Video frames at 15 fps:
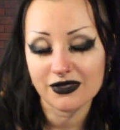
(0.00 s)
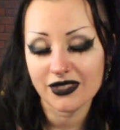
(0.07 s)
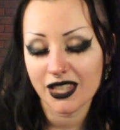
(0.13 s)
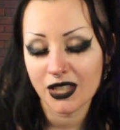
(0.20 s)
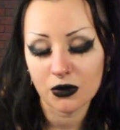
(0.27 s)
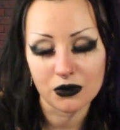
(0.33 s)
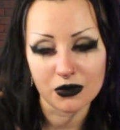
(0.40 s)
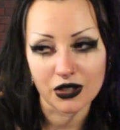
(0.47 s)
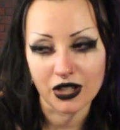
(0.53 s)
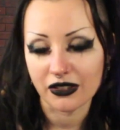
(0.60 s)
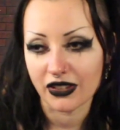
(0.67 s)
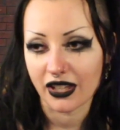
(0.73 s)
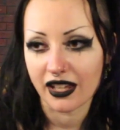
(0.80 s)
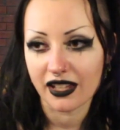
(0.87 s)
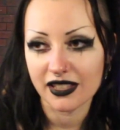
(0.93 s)
you all know
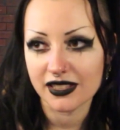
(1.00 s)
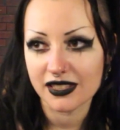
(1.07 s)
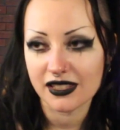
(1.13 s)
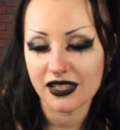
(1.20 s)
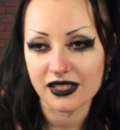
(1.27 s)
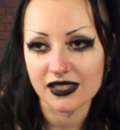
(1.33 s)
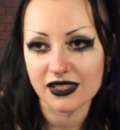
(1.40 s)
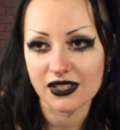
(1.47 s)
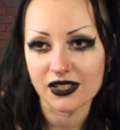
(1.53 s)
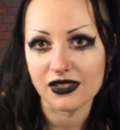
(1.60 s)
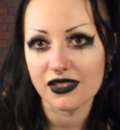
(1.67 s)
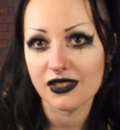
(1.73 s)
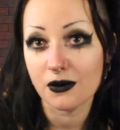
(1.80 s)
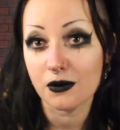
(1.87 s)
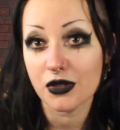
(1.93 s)
that it's
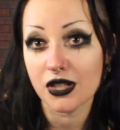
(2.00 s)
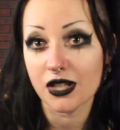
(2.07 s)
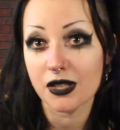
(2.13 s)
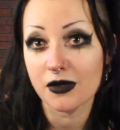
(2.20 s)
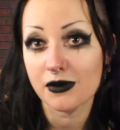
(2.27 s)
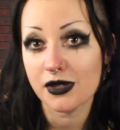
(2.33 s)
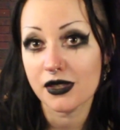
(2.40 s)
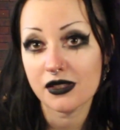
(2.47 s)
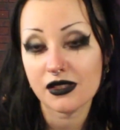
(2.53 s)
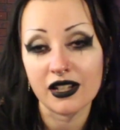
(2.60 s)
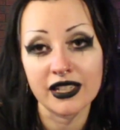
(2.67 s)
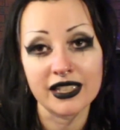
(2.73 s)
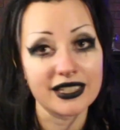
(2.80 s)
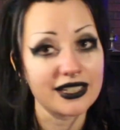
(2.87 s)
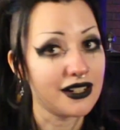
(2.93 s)
just sometimes
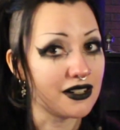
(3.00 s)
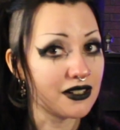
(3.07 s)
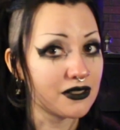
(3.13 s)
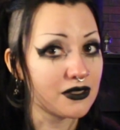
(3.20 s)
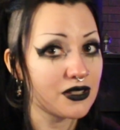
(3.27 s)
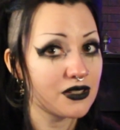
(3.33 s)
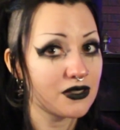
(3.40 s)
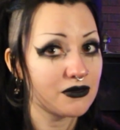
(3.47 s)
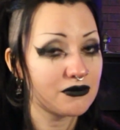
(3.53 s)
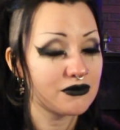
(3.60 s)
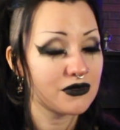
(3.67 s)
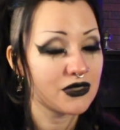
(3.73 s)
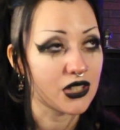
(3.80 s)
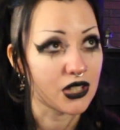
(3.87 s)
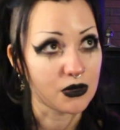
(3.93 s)
I can't
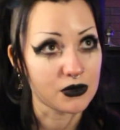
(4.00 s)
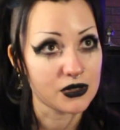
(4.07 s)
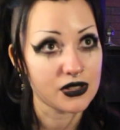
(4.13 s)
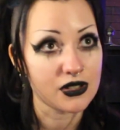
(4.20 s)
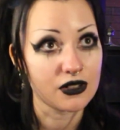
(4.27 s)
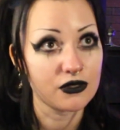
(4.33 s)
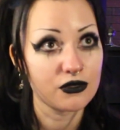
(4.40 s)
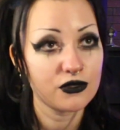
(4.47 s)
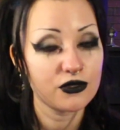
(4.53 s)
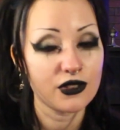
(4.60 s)
do stuff,